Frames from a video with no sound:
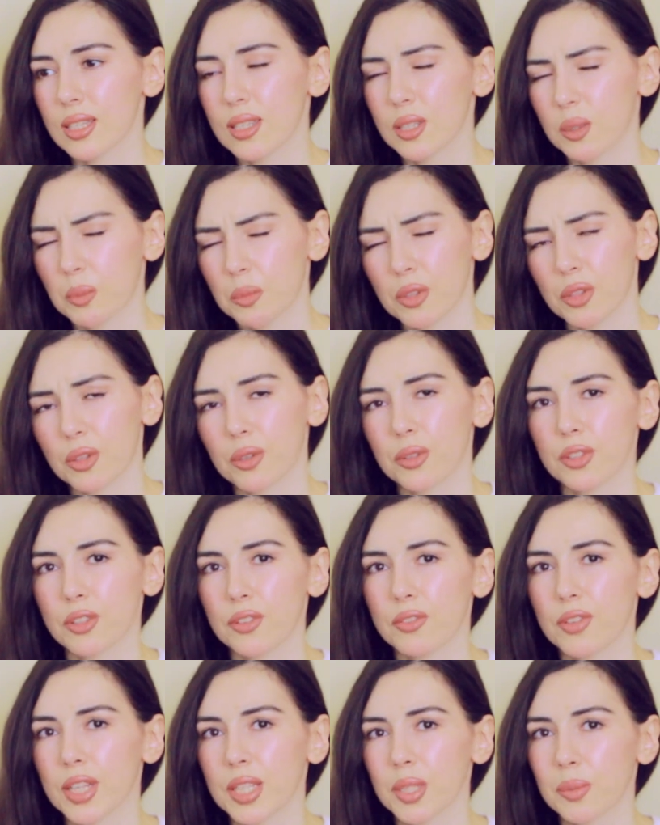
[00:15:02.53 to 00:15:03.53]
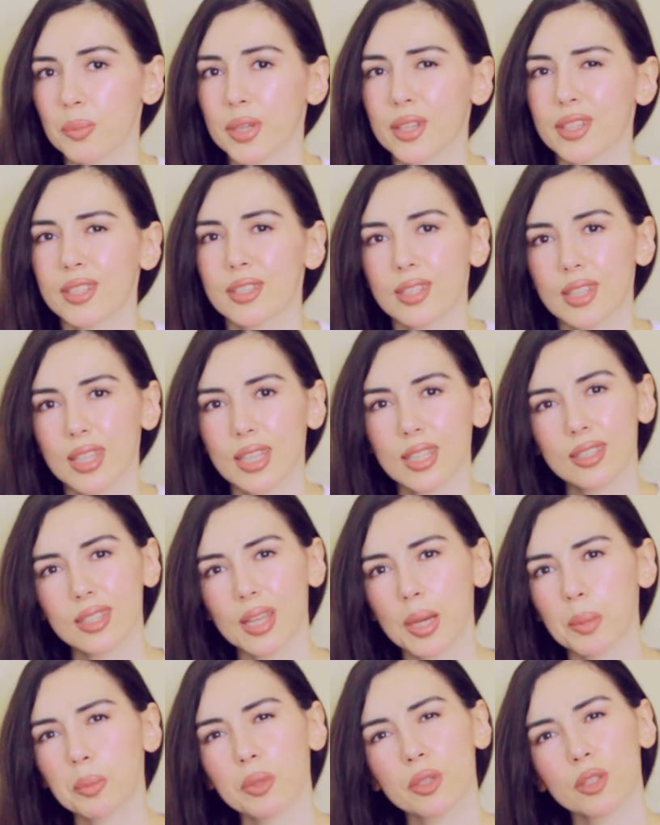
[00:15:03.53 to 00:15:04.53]
some of those events, because
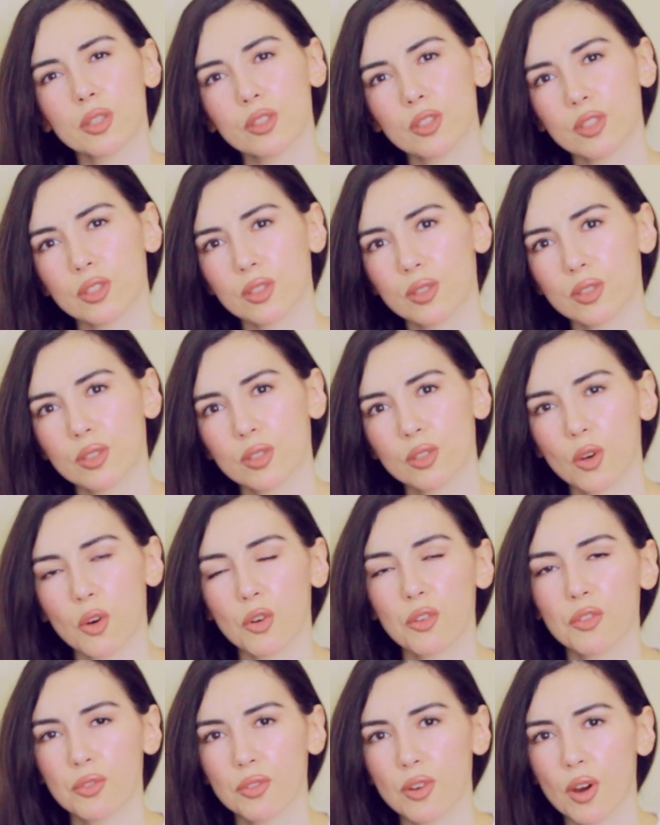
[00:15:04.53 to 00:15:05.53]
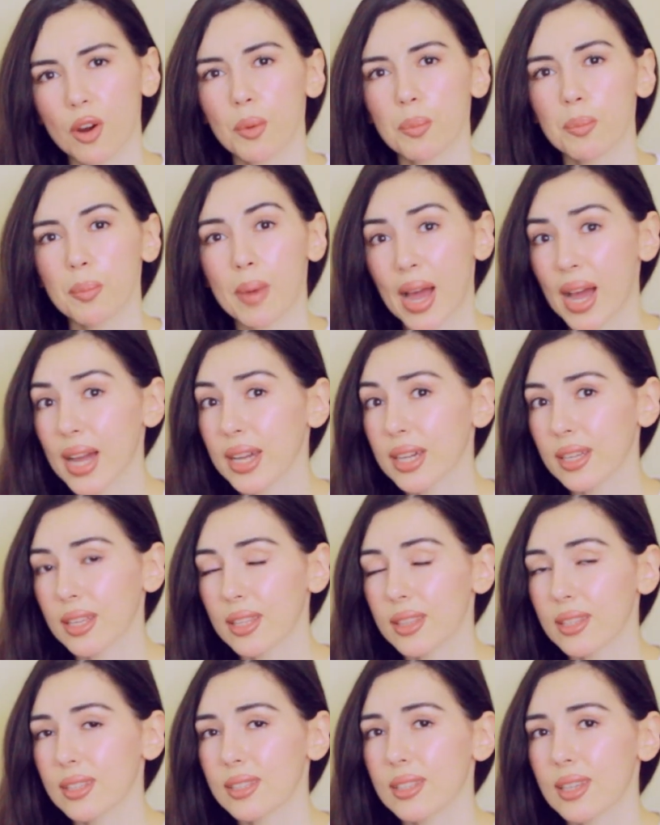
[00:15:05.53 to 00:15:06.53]
things happened so far back
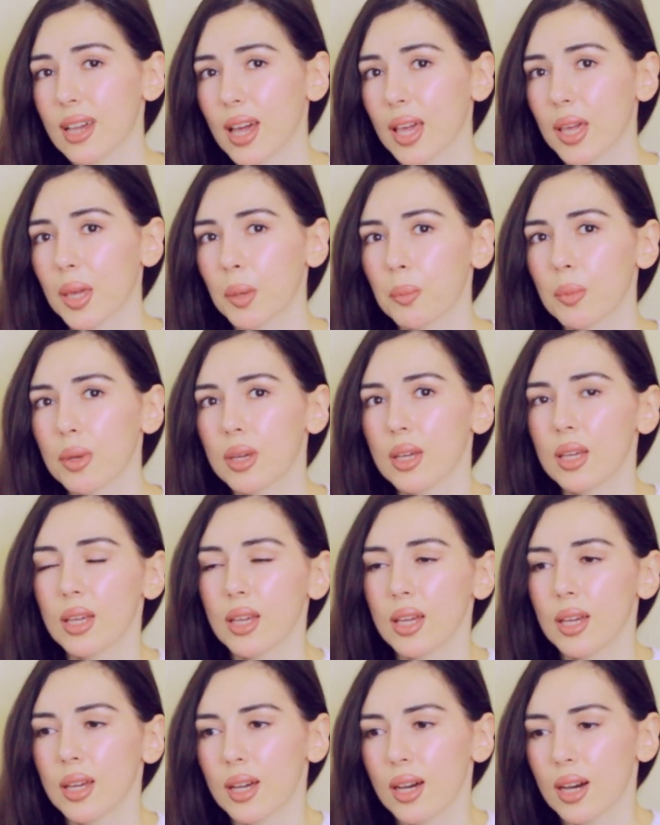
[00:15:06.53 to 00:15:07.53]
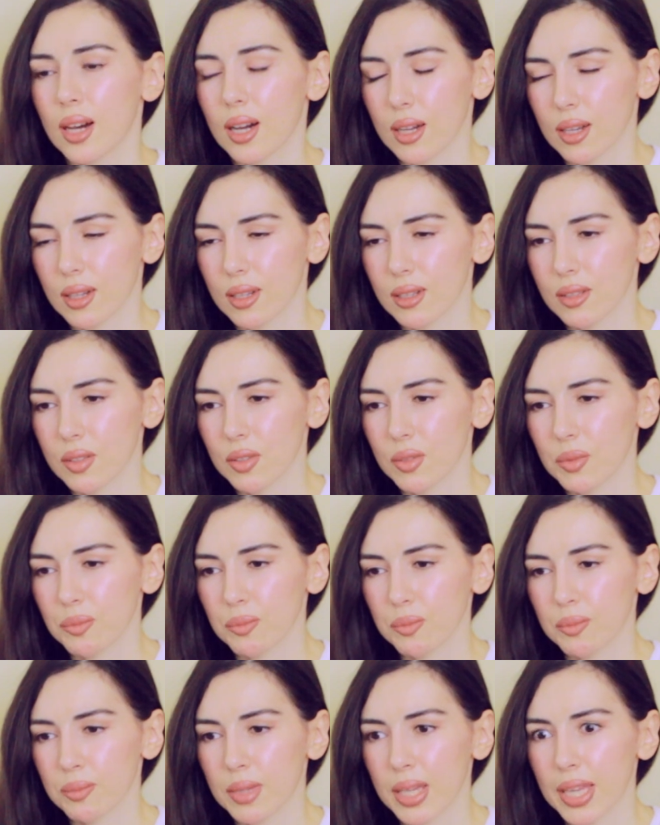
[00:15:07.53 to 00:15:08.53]
in the time,
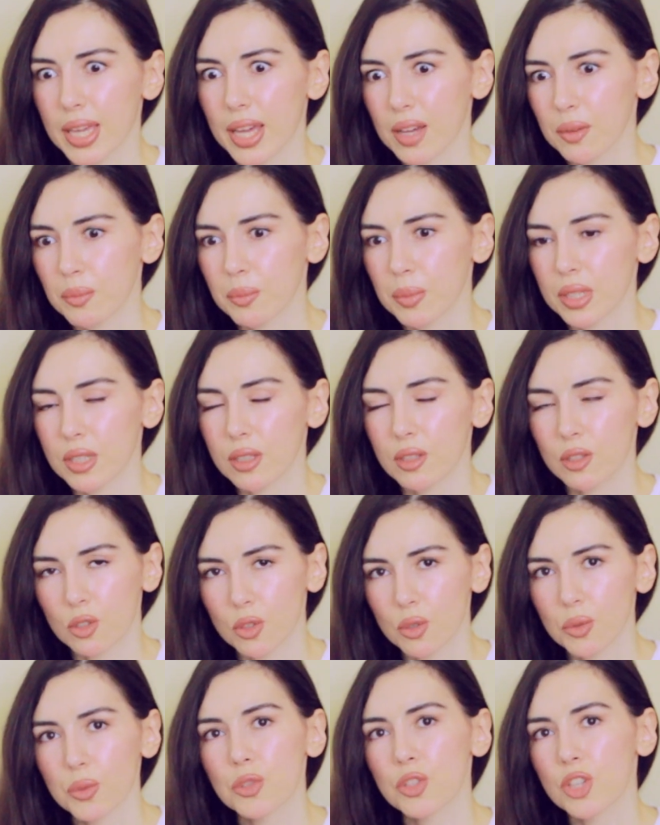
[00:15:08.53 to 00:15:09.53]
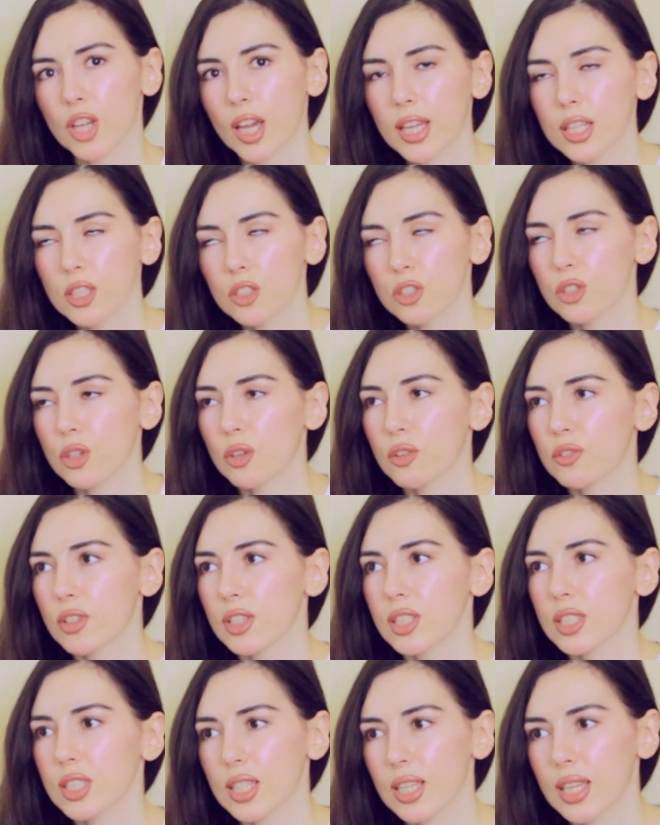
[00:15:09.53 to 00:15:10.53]
may have been, you know, changed,
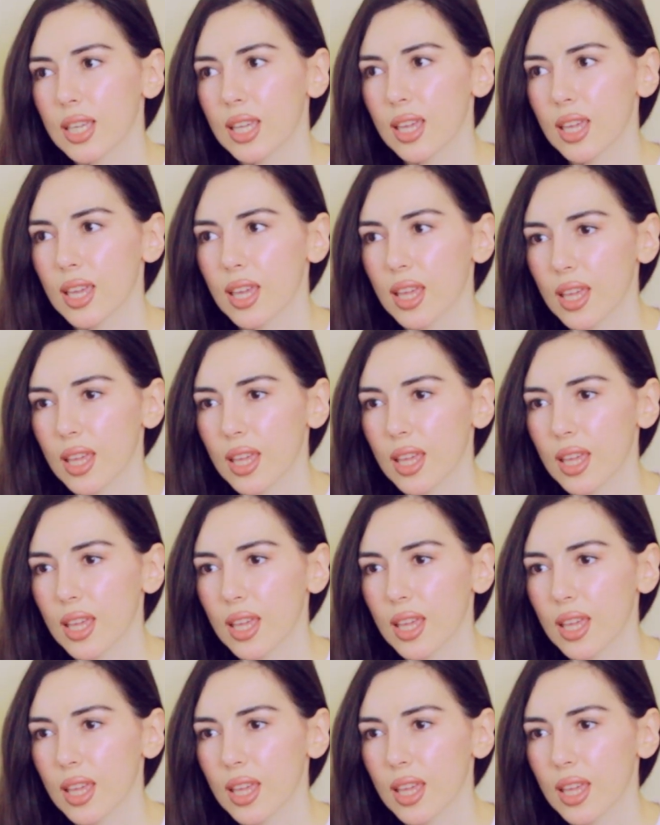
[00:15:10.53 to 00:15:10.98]
obviously.